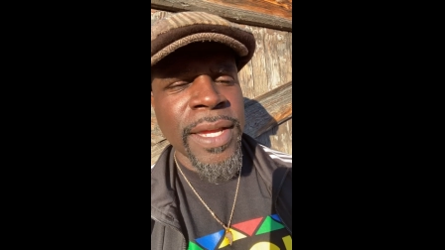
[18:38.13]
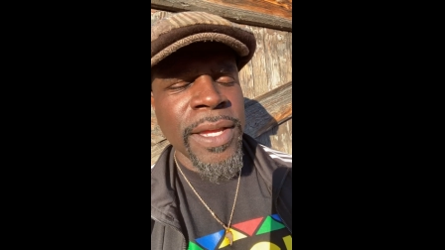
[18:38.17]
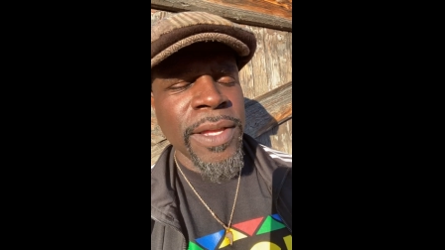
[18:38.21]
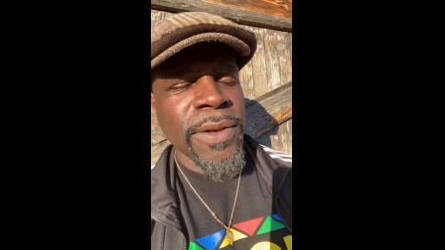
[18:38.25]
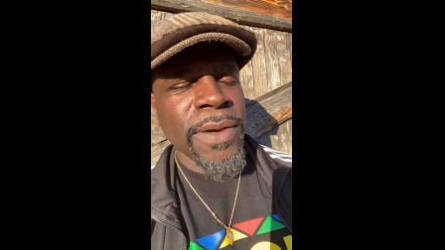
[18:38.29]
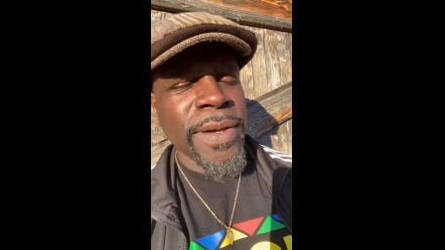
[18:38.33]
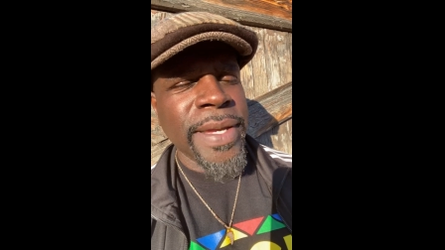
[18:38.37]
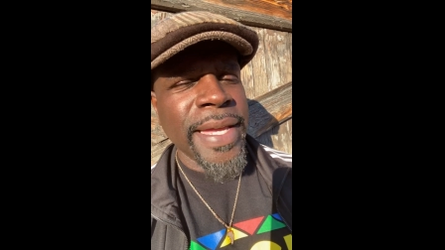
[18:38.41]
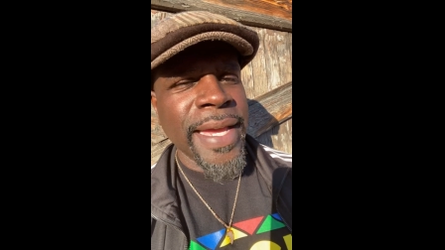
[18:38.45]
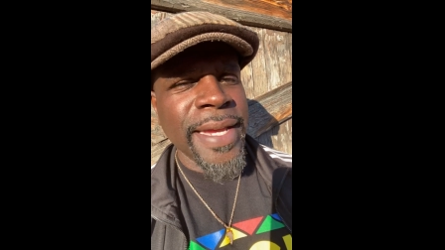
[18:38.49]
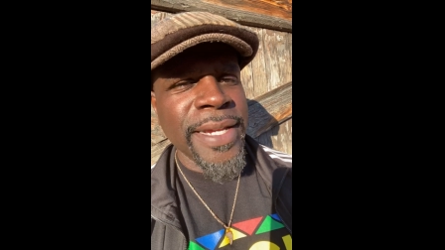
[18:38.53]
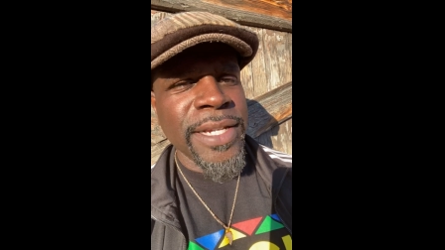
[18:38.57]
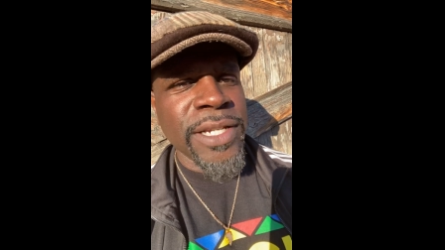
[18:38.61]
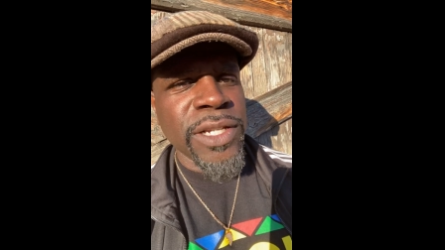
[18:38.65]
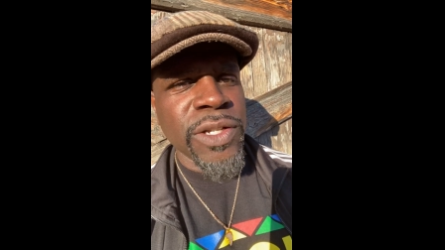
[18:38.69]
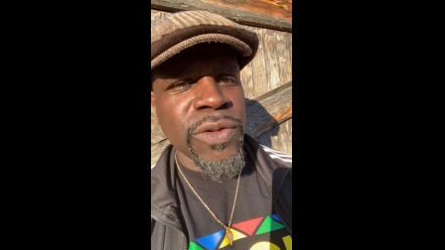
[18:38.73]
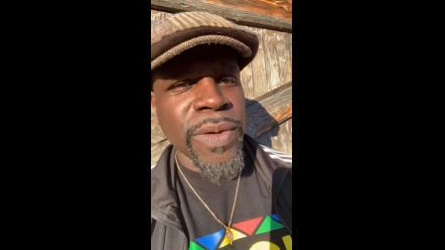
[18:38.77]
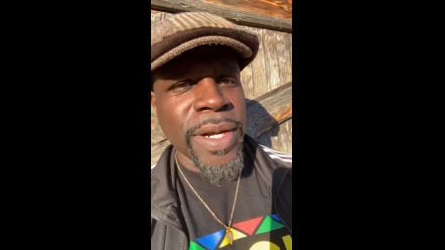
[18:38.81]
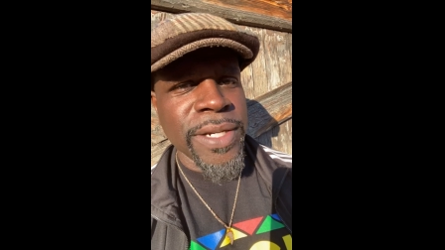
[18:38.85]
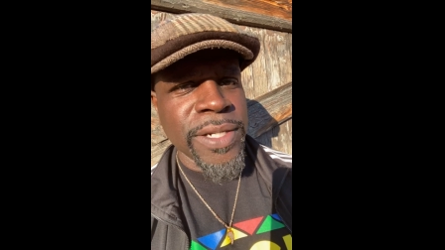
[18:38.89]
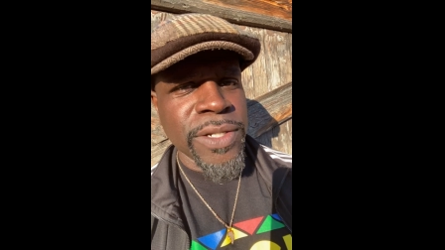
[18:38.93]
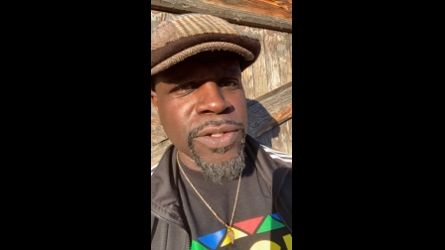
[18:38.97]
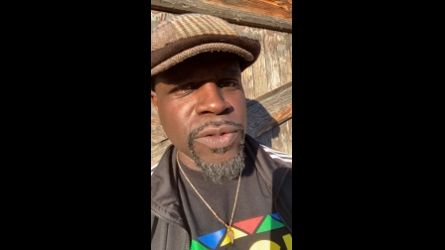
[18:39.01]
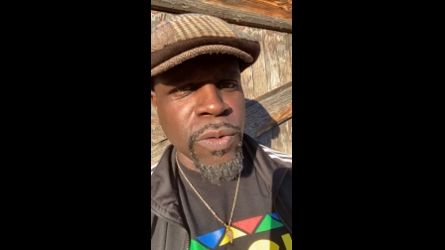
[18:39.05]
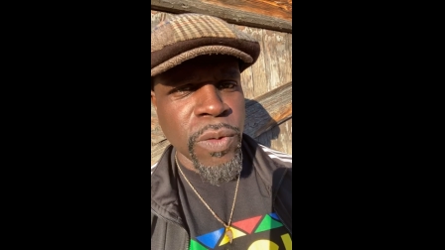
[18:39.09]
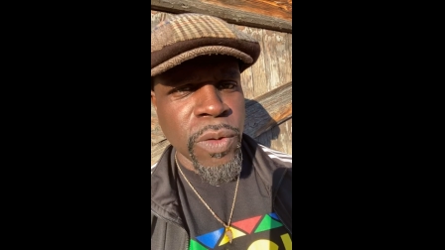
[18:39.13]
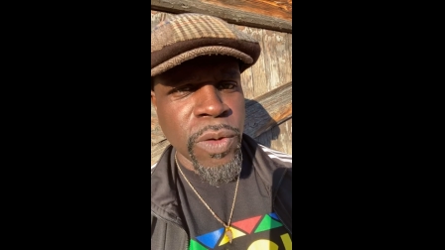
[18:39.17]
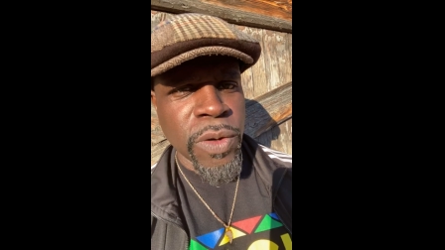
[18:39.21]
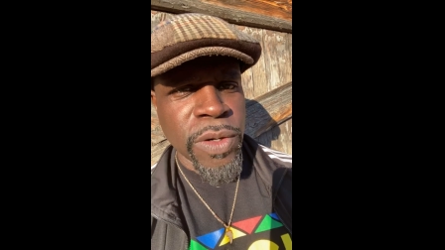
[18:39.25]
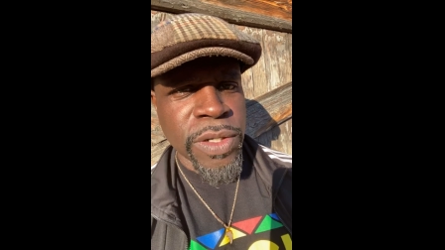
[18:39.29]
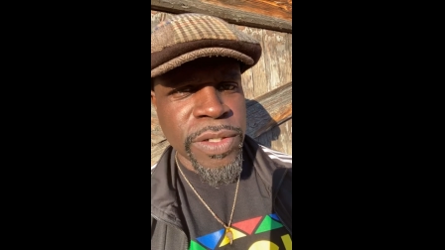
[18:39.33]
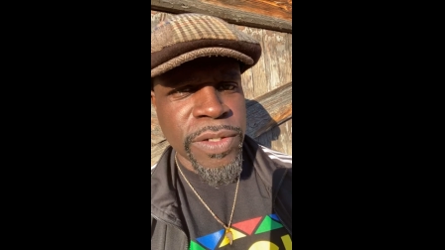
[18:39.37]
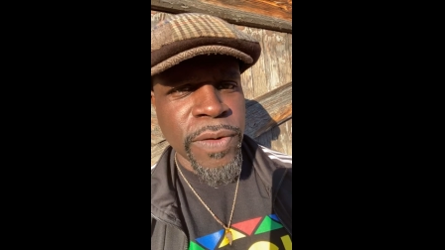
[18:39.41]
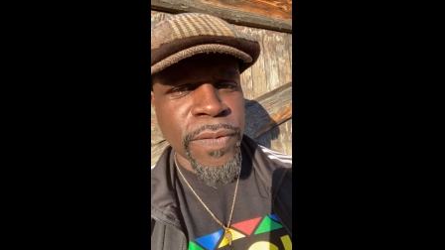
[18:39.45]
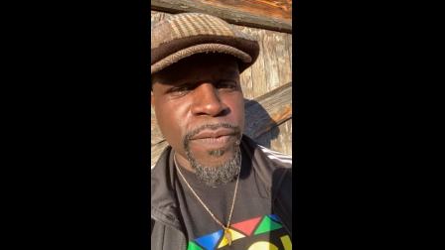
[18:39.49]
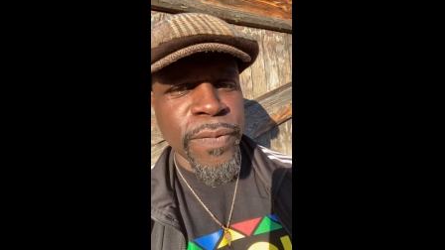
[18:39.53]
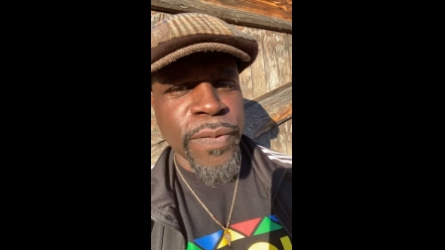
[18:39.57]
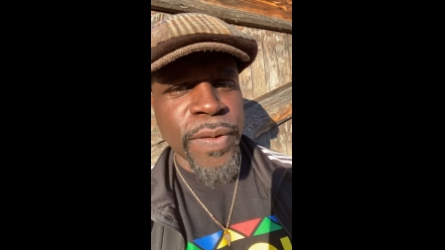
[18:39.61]
You can't stretch
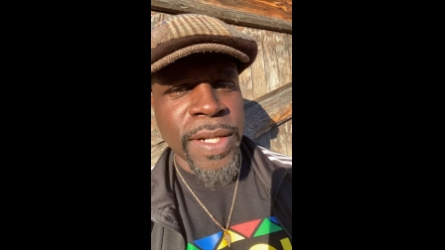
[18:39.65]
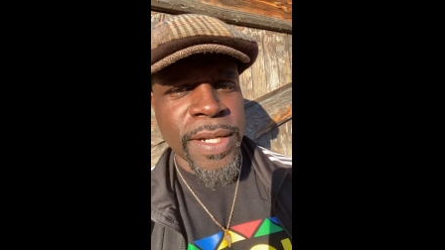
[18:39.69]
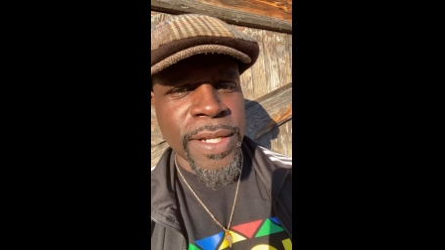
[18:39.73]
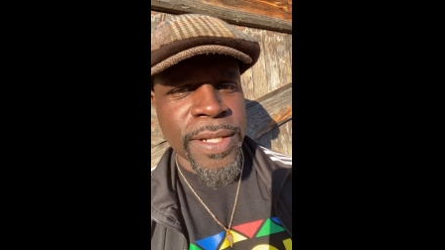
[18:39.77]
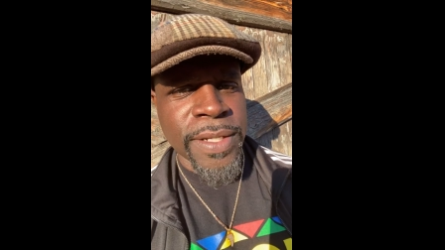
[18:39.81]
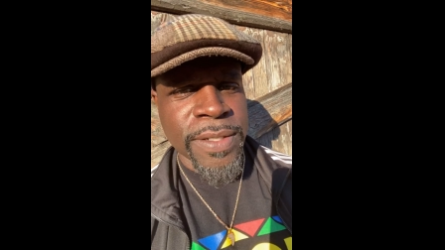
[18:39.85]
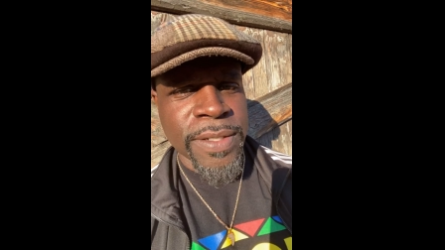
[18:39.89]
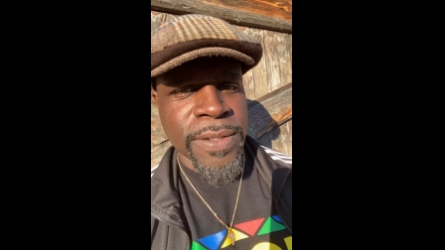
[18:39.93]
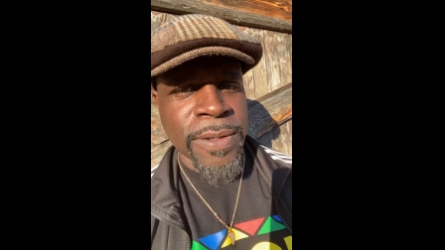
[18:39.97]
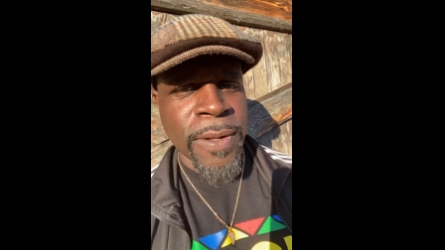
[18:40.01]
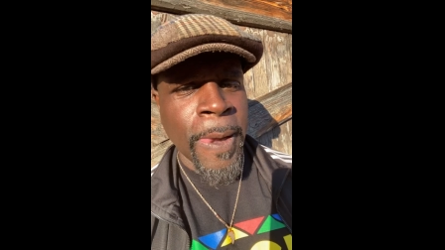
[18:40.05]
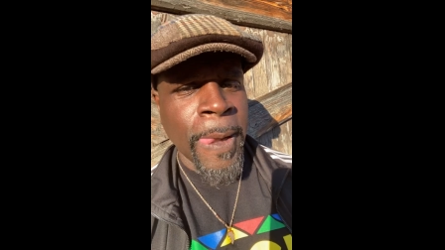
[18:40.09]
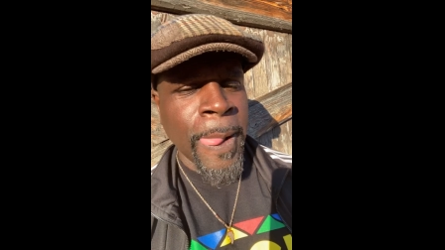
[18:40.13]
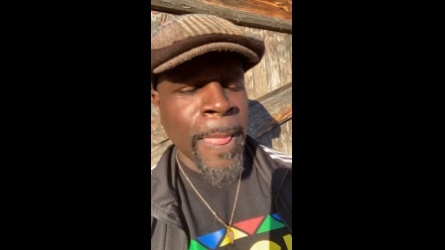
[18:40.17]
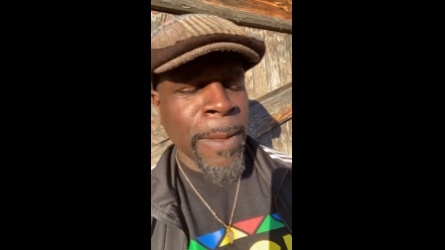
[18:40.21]
towards your feelings